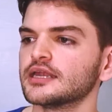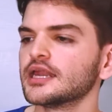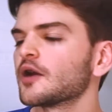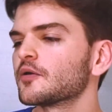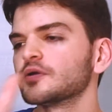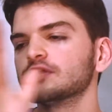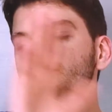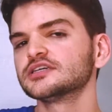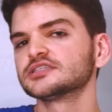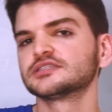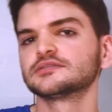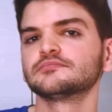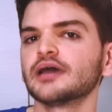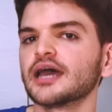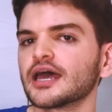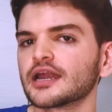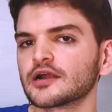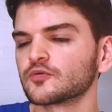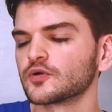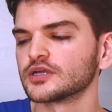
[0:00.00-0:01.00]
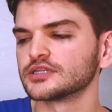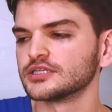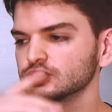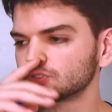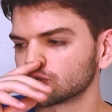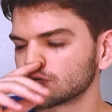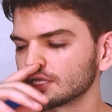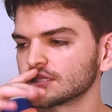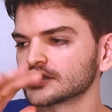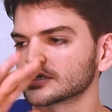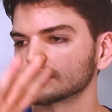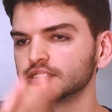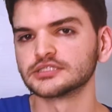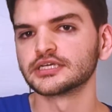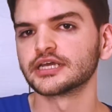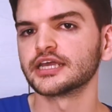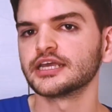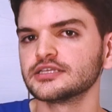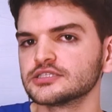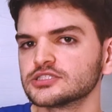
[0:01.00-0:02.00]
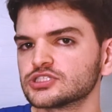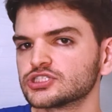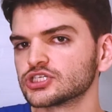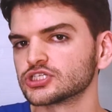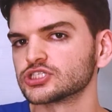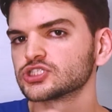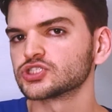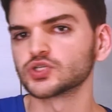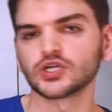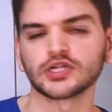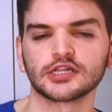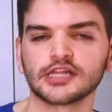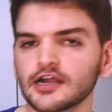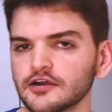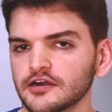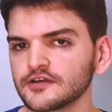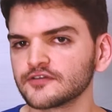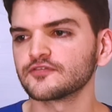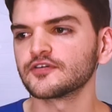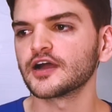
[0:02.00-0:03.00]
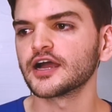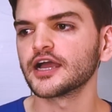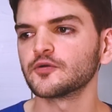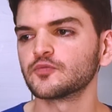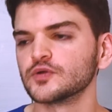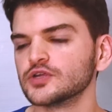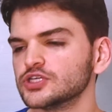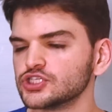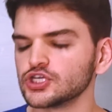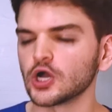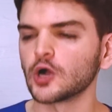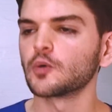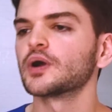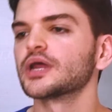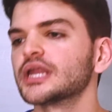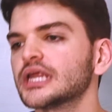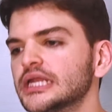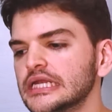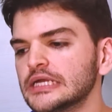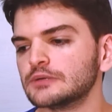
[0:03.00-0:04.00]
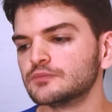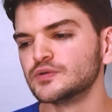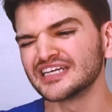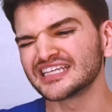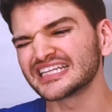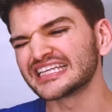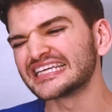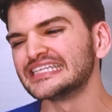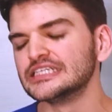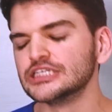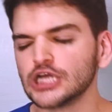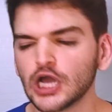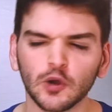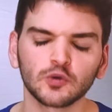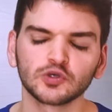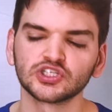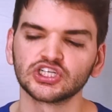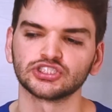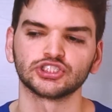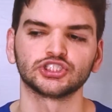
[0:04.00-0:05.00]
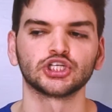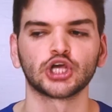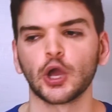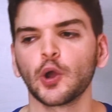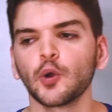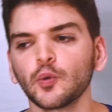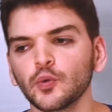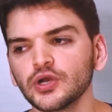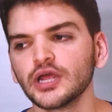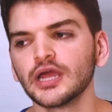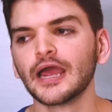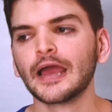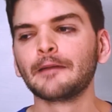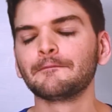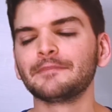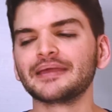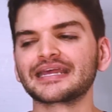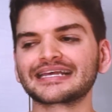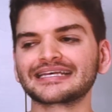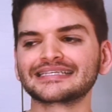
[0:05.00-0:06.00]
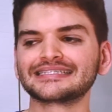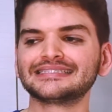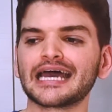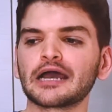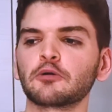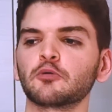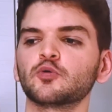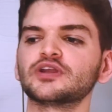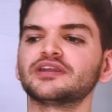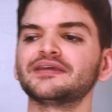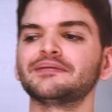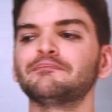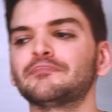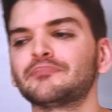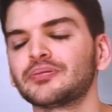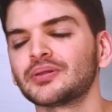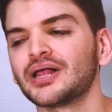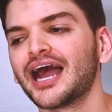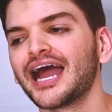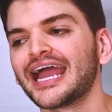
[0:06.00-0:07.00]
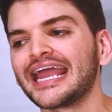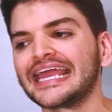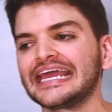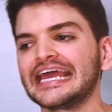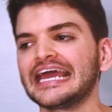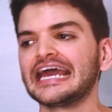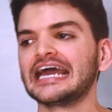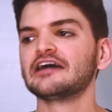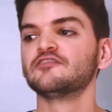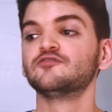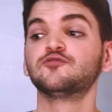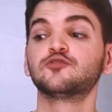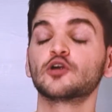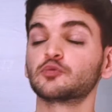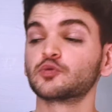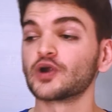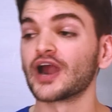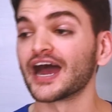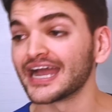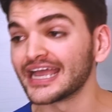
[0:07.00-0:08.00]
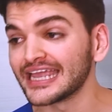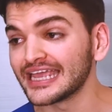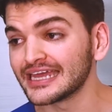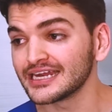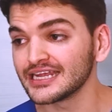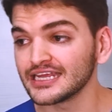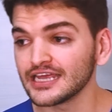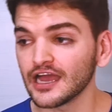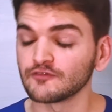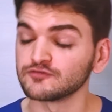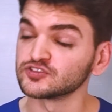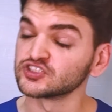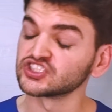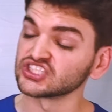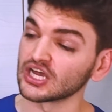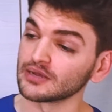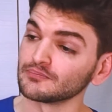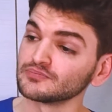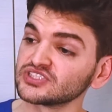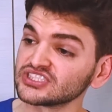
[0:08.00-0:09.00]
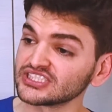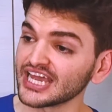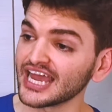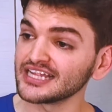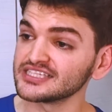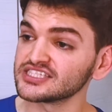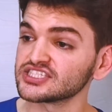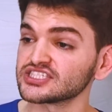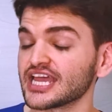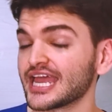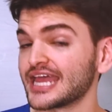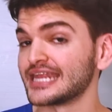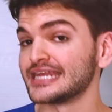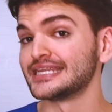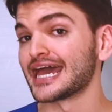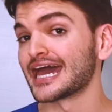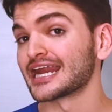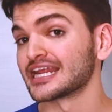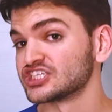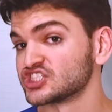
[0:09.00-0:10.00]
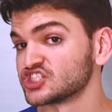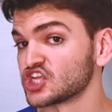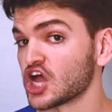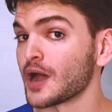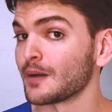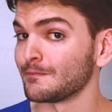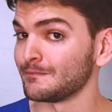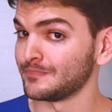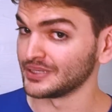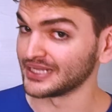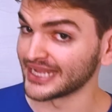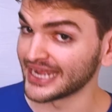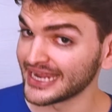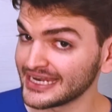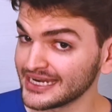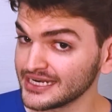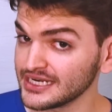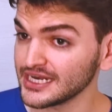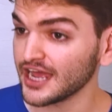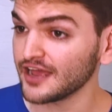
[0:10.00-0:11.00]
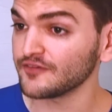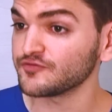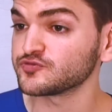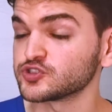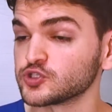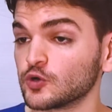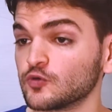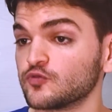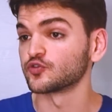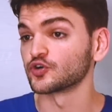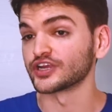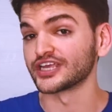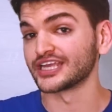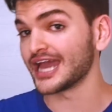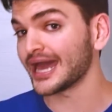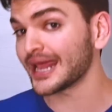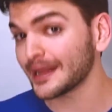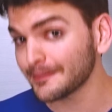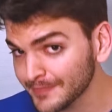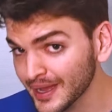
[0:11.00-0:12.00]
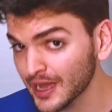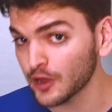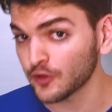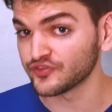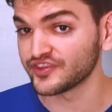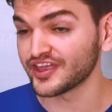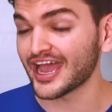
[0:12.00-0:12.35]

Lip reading: now it doesn't matter what the trailer contains, just to clarify, we don't want to really know the tone because that would imply variety of some sense and that is not bland enough, so forget about